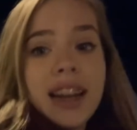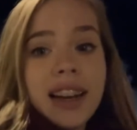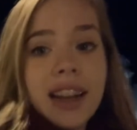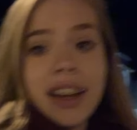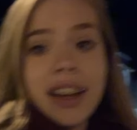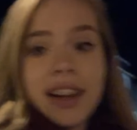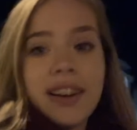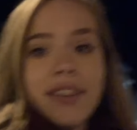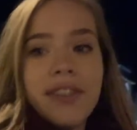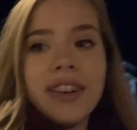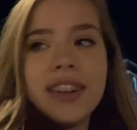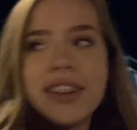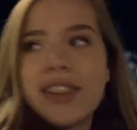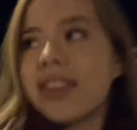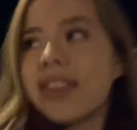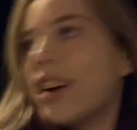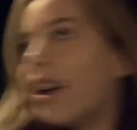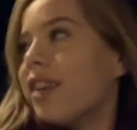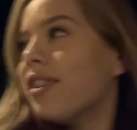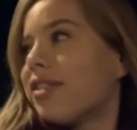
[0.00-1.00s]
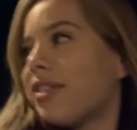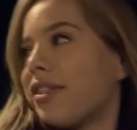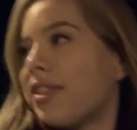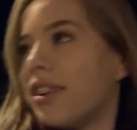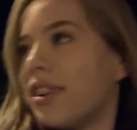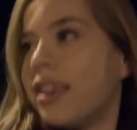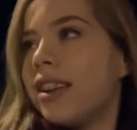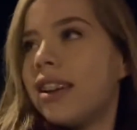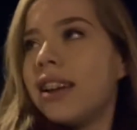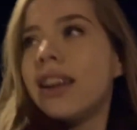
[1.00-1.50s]
and like fun stuff.
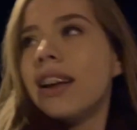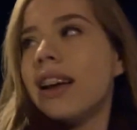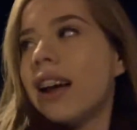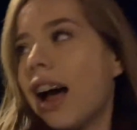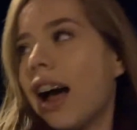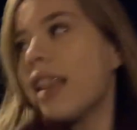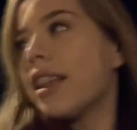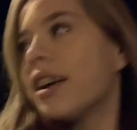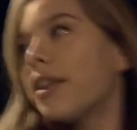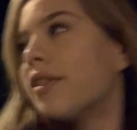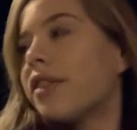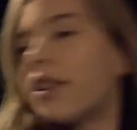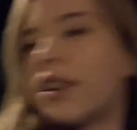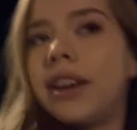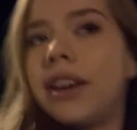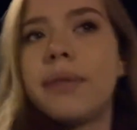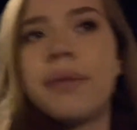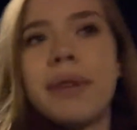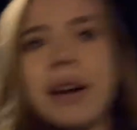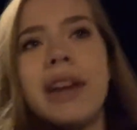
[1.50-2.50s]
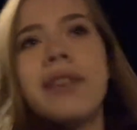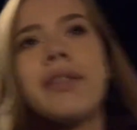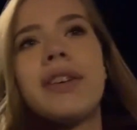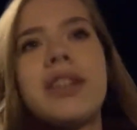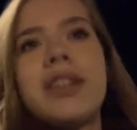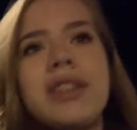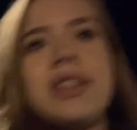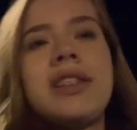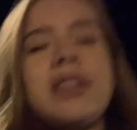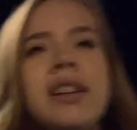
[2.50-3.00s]
I think we're like pretty
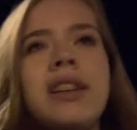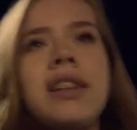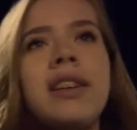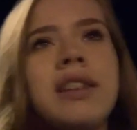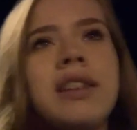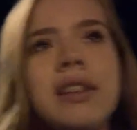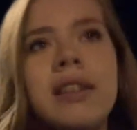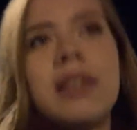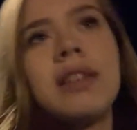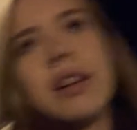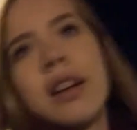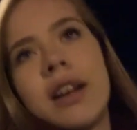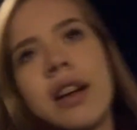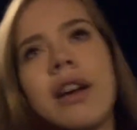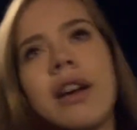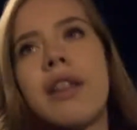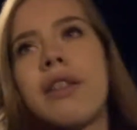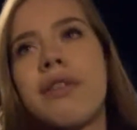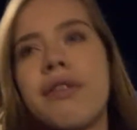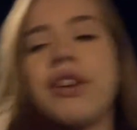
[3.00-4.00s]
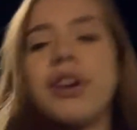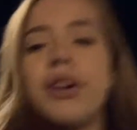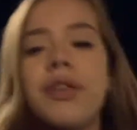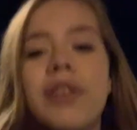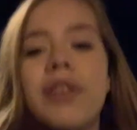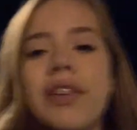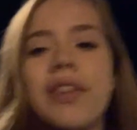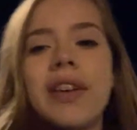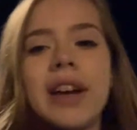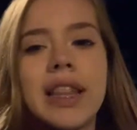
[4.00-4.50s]
much through
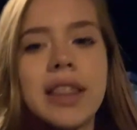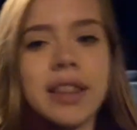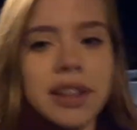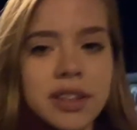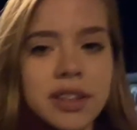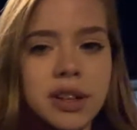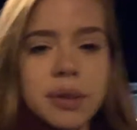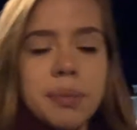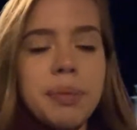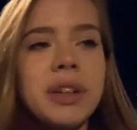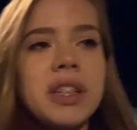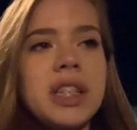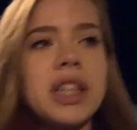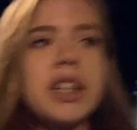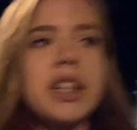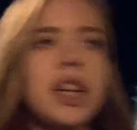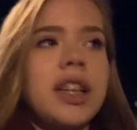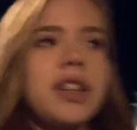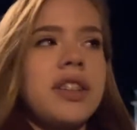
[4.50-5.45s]
with like the super serious